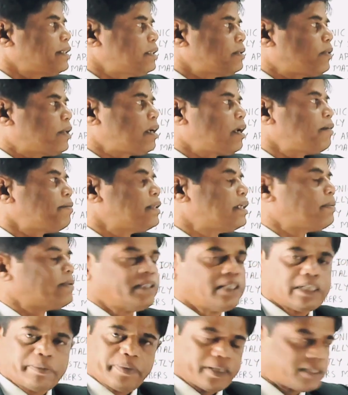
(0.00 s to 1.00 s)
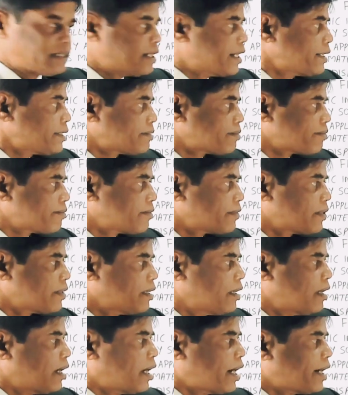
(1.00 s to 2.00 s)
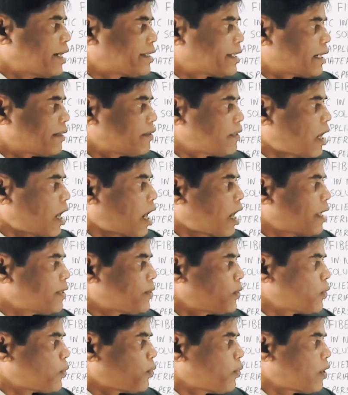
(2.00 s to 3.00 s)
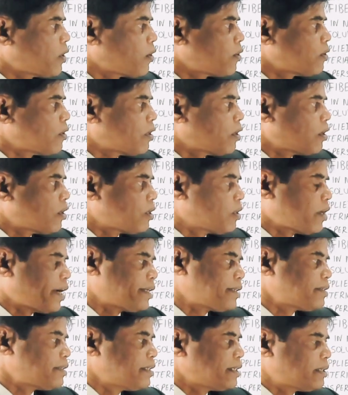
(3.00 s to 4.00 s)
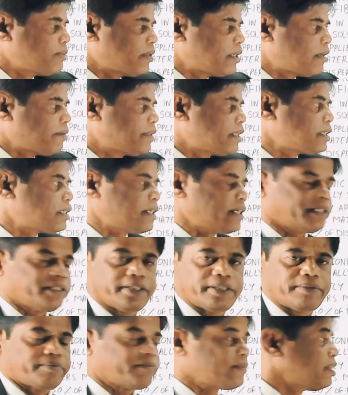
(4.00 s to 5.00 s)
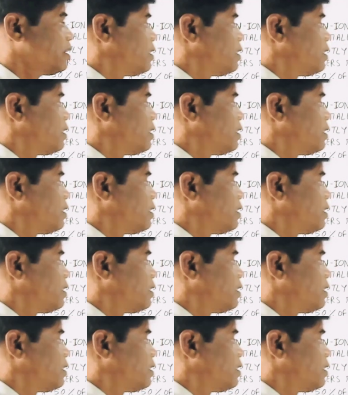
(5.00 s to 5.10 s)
This is one of the dispersed dyes. And then anthraquinone dyes. This is one of the structure.